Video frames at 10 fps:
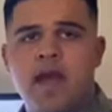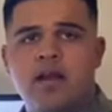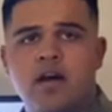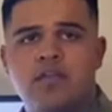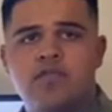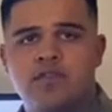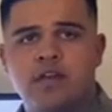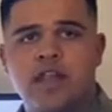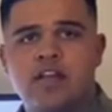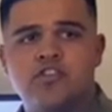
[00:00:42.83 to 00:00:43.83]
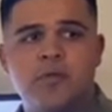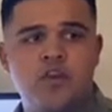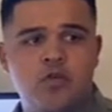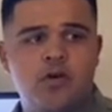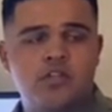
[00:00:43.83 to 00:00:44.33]
of the classroom, and
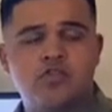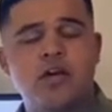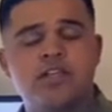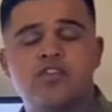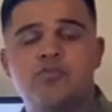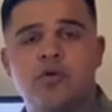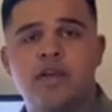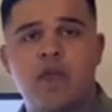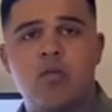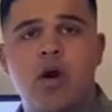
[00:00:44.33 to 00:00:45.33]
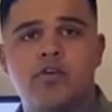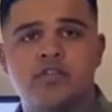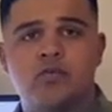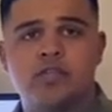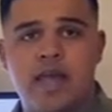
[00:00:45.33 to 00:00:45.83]
you were instructed to bring a water
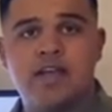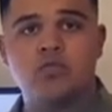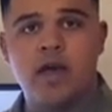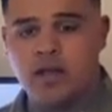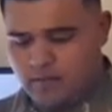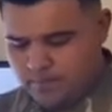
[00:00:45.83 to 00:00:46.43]
source as well.